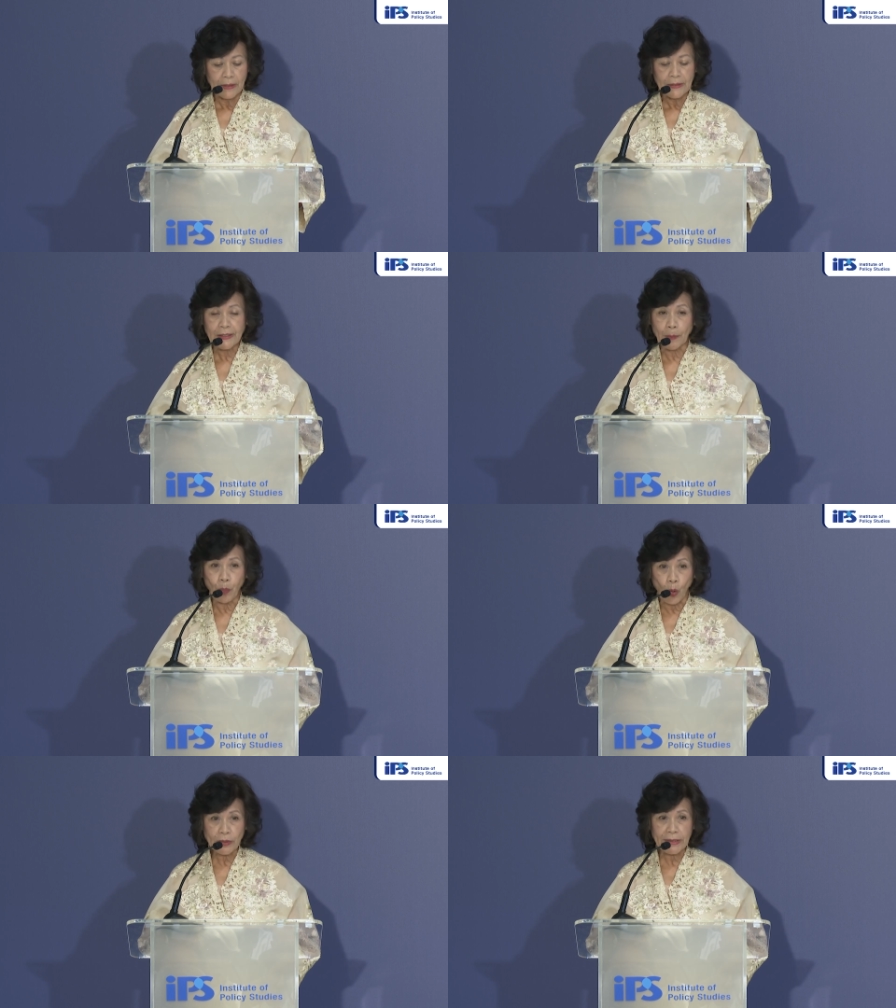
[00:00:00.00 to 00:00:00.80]

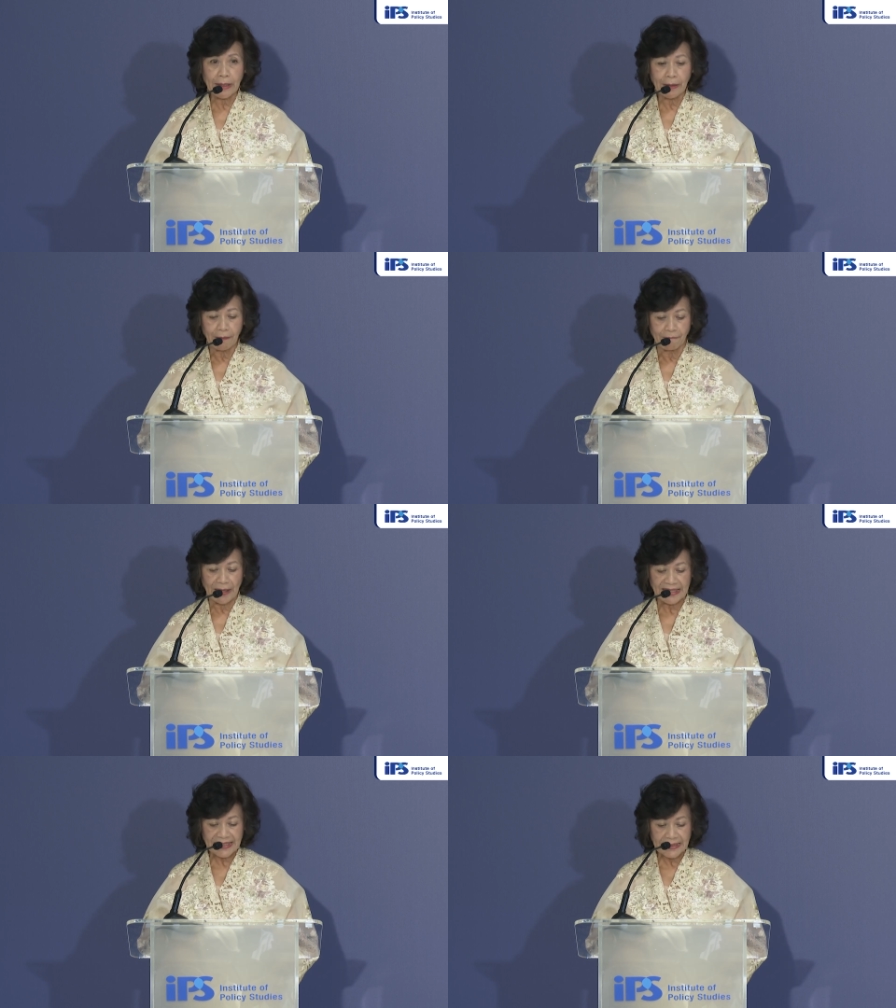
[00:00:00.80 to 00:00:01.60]
supporting
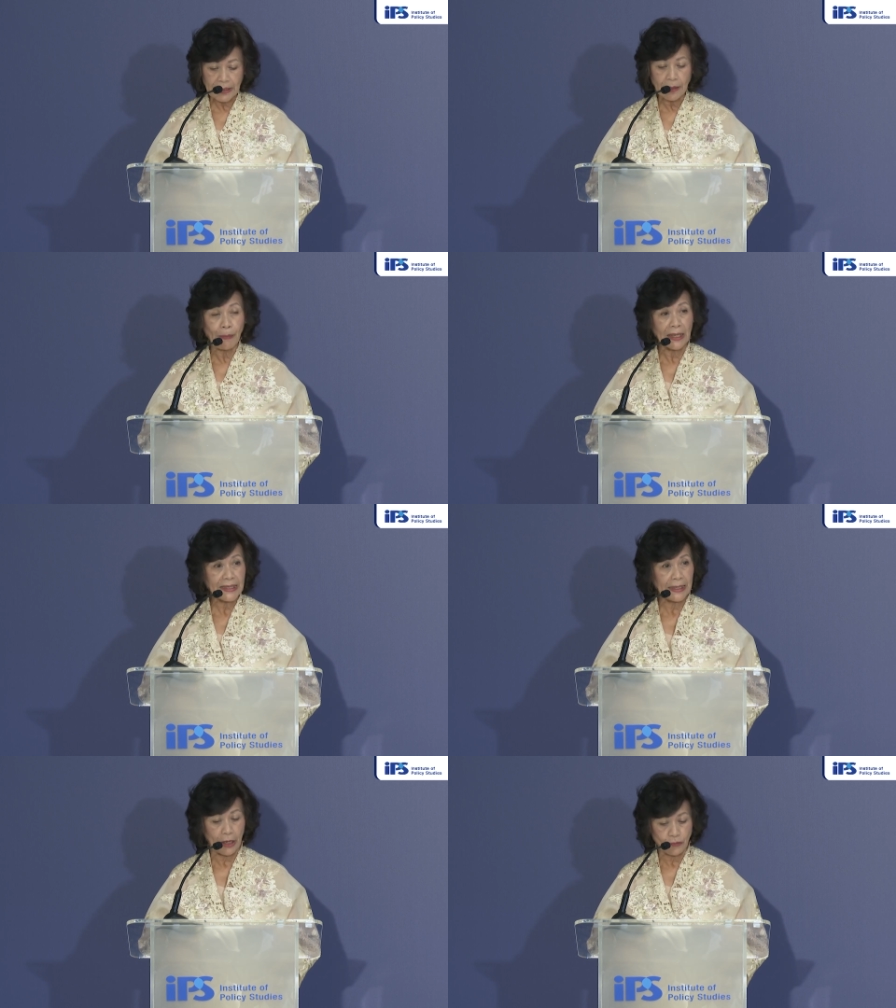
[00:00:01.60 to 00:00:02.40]
vaccine
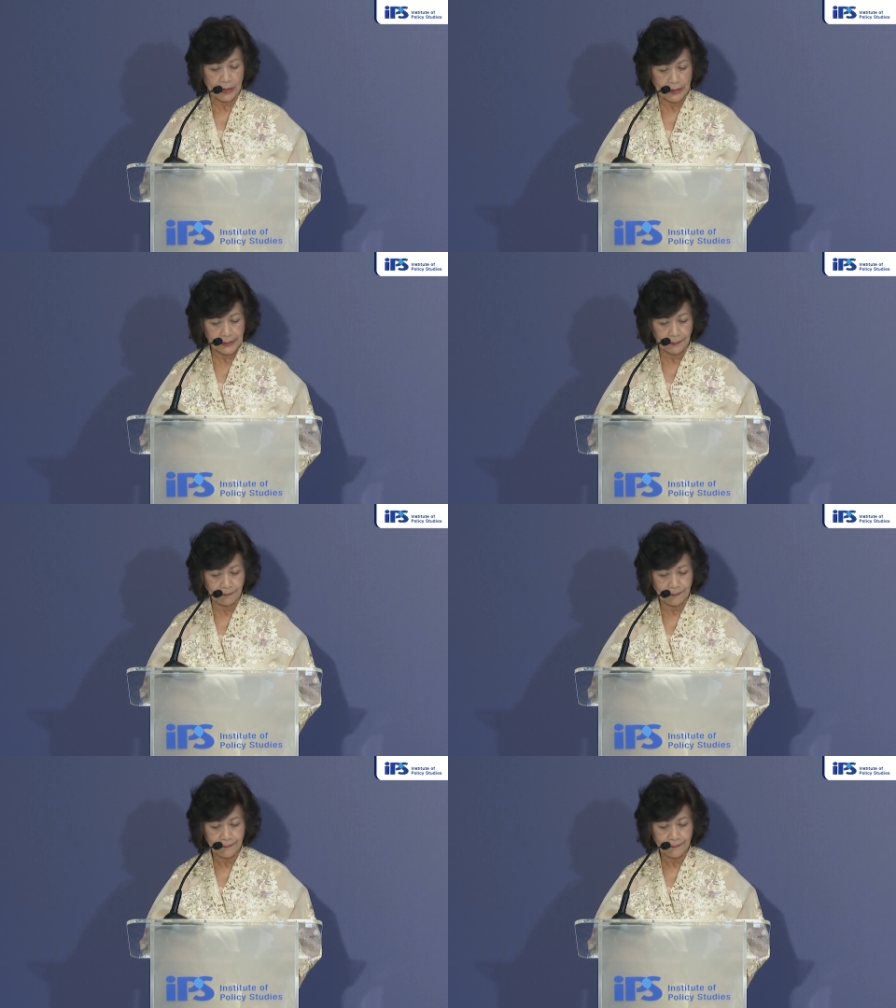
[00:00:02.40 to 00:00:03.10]
multilateralism,